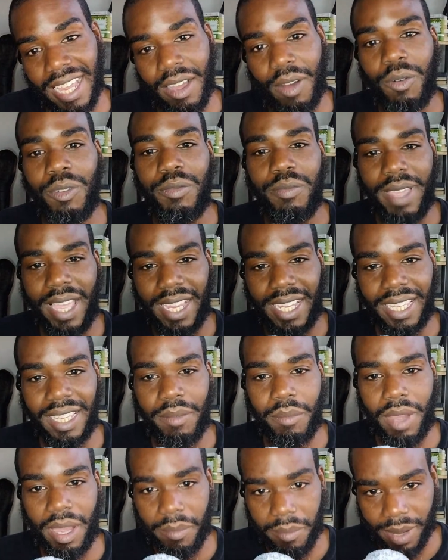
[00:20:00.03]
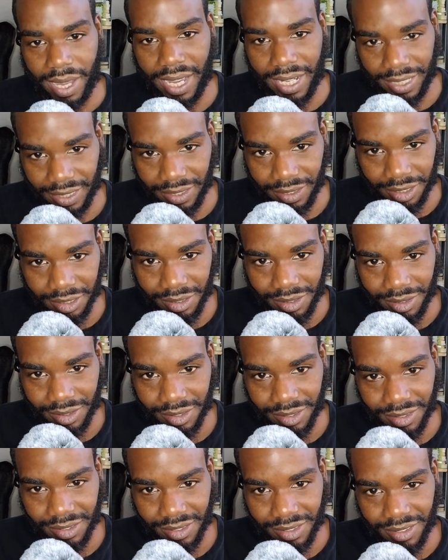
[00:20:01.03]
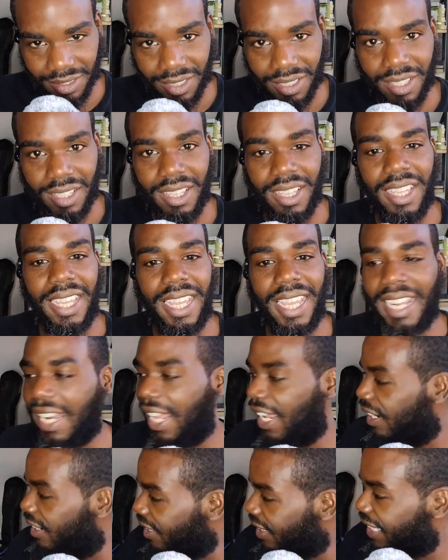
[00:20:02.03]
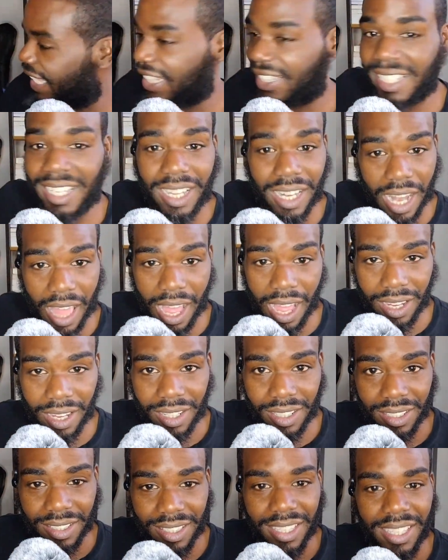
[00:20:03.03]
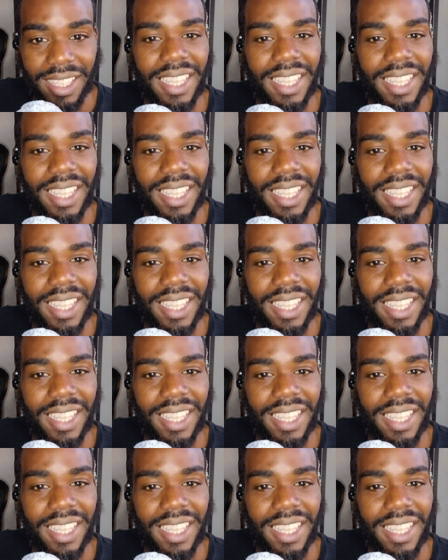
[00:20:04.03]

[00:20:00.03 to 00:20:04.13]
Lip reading: I was back in my body. And I looked at the clock,